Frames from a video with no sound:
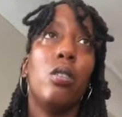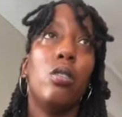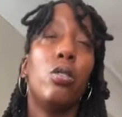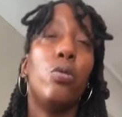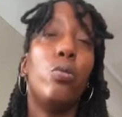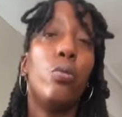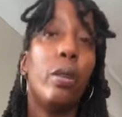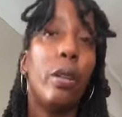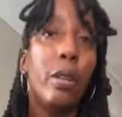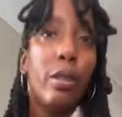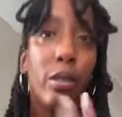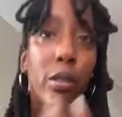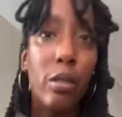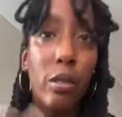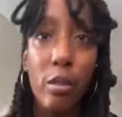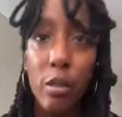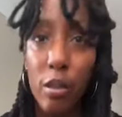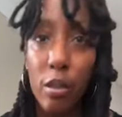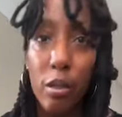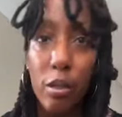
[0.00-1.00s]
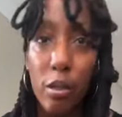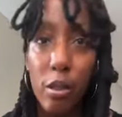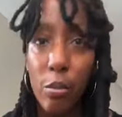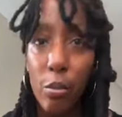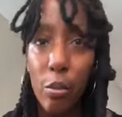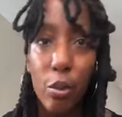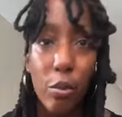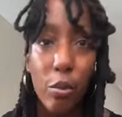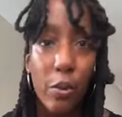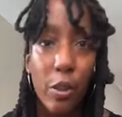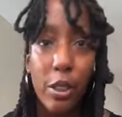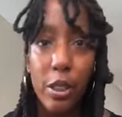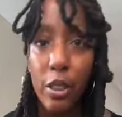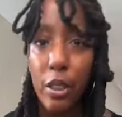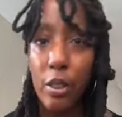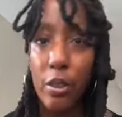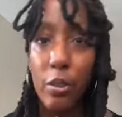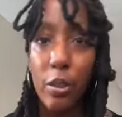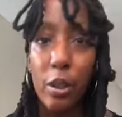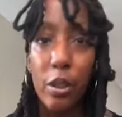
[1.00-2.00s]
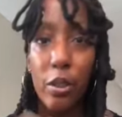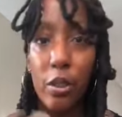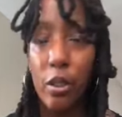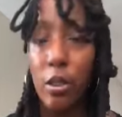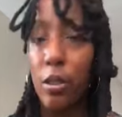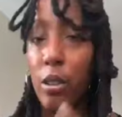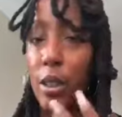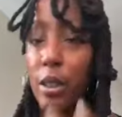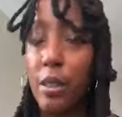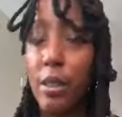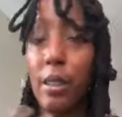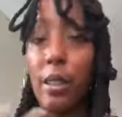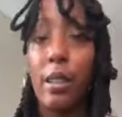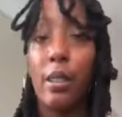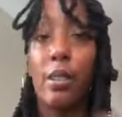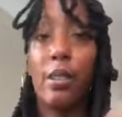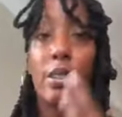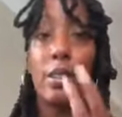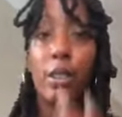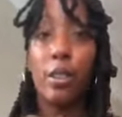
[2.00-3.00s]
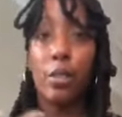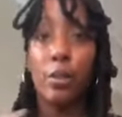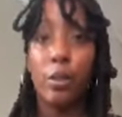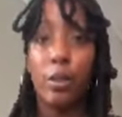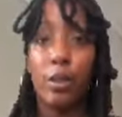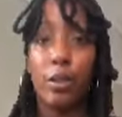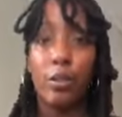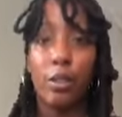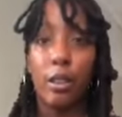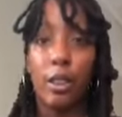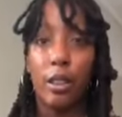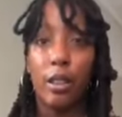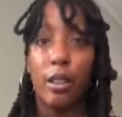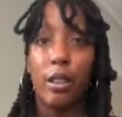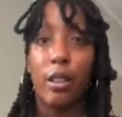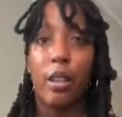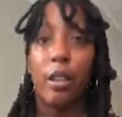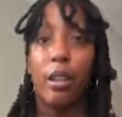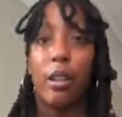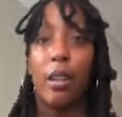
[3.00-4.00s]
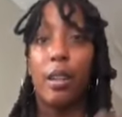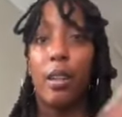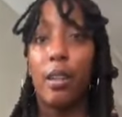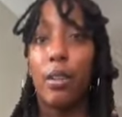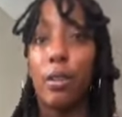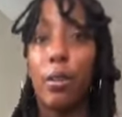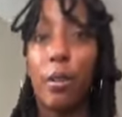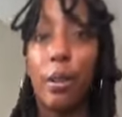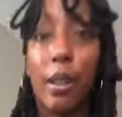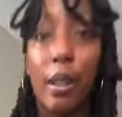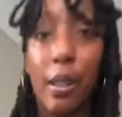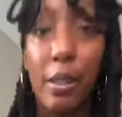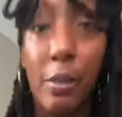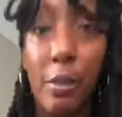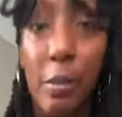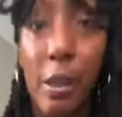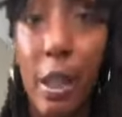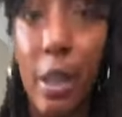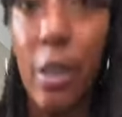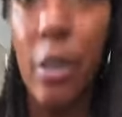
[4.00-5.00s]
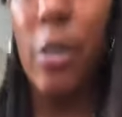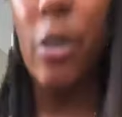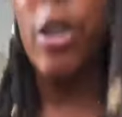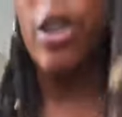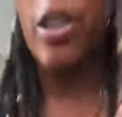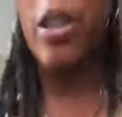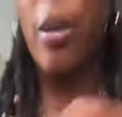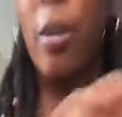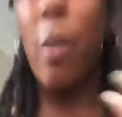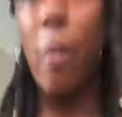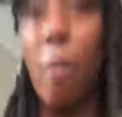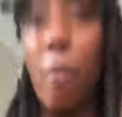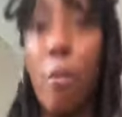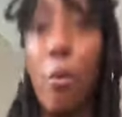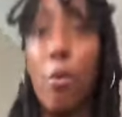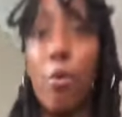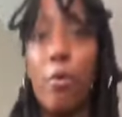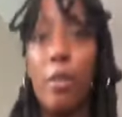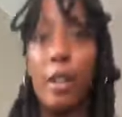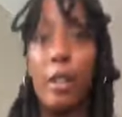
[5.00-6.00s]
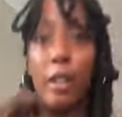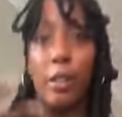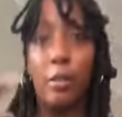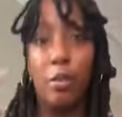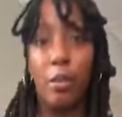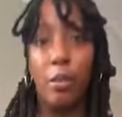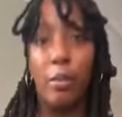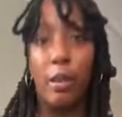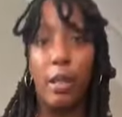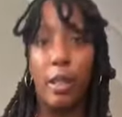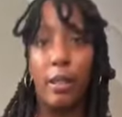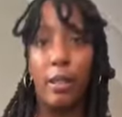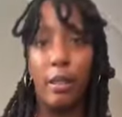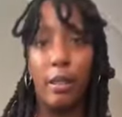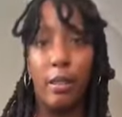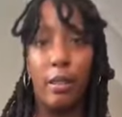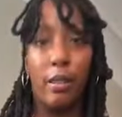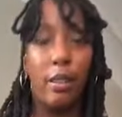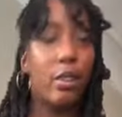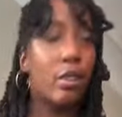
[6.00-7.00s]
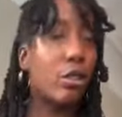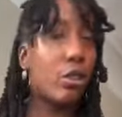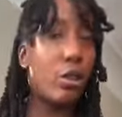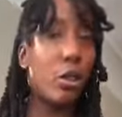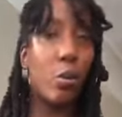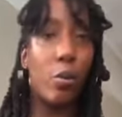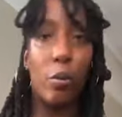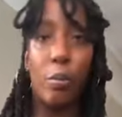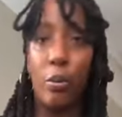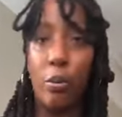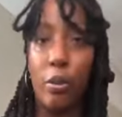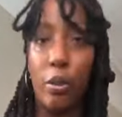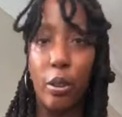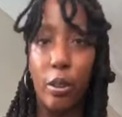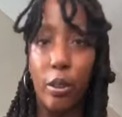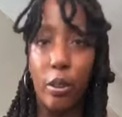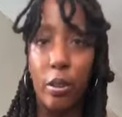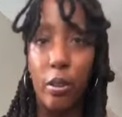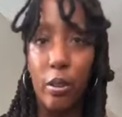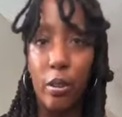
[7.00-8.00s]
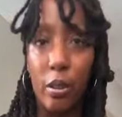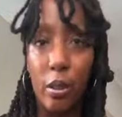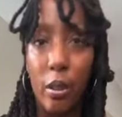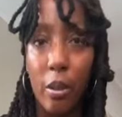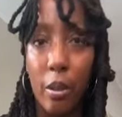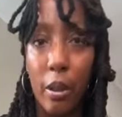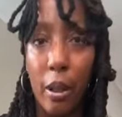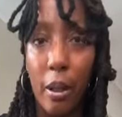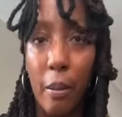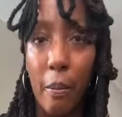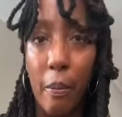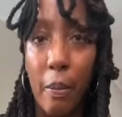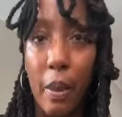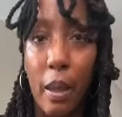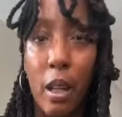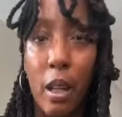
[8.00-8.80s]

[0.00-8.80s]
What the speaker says: you want to move the sexual energy. You need to get the sexual energy and the orgasmic energy moving in your body. That's so important, okay?